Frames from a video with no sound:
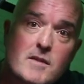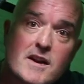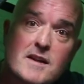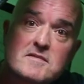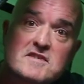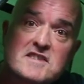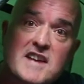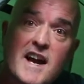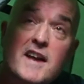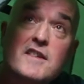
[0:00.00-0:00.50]
when
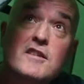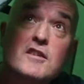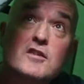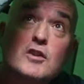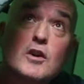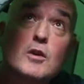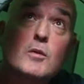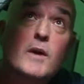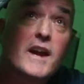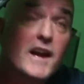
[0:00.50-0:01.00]
I'm sat in the
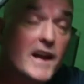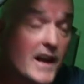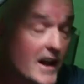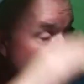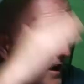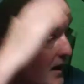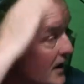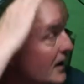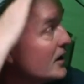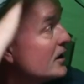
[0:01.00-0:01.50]
doorway
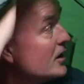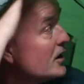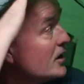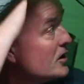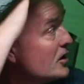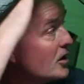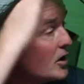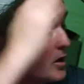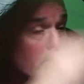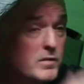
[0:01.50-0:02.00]
here,
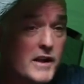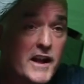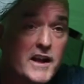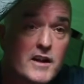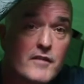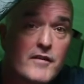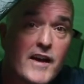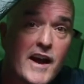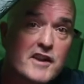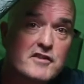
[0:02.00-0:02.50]
you've got
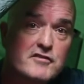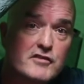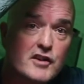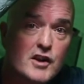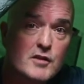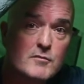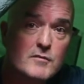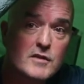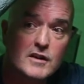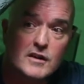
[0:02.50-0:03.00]
plenty of
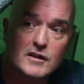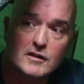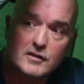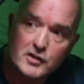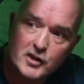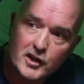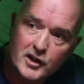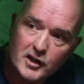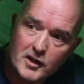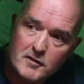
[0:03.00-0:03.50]
headroom.
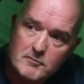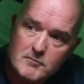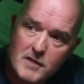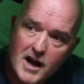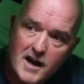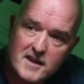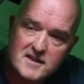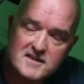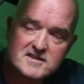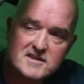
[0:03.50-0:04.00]
You could
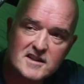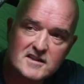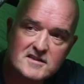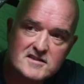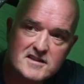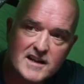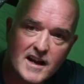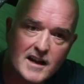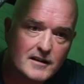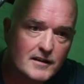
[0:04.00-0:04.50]
admire the
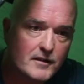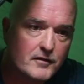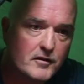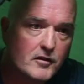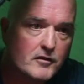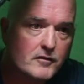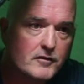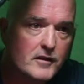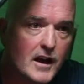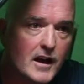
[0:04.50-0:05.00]
sunset if
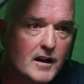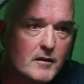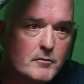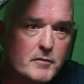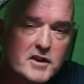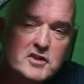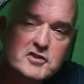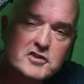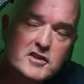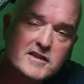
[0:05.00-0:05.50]
you've
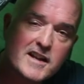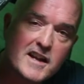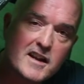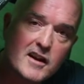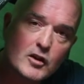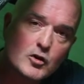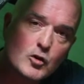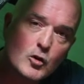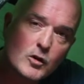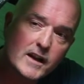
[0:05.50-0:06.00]
pitched your
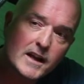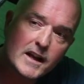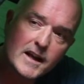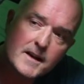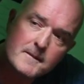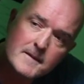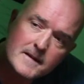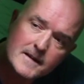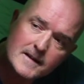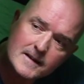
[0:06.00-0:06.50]
tent
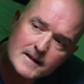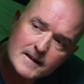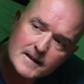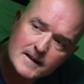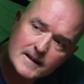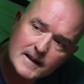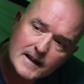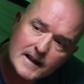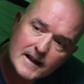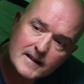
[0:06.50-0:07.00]
accordingly.
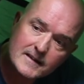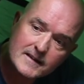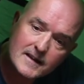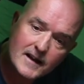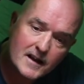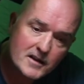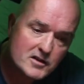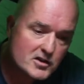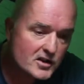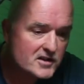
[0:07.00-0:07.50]
And
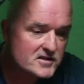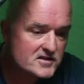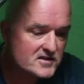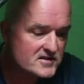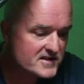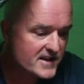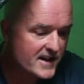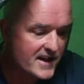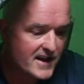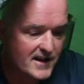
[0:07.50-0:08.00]
you can
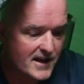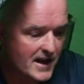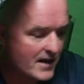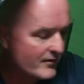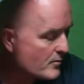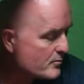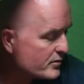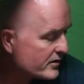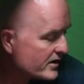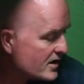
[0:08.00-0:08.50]
just sit here,
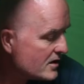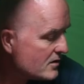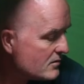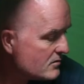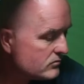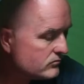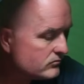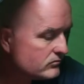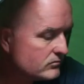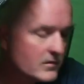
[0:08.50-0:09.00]
have a
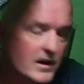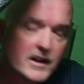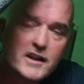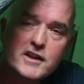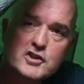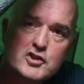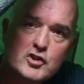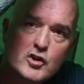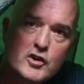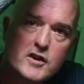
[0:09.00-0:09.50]
brew, and
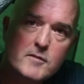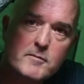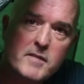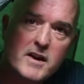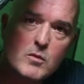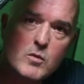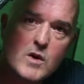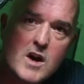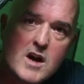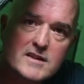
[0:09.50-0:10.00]
enjoy your
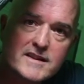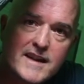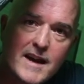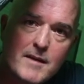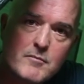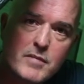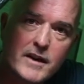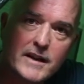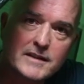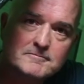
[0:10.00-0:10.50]
bit of wild
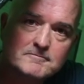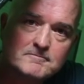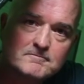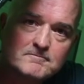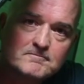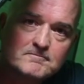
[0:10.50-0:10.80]
camping.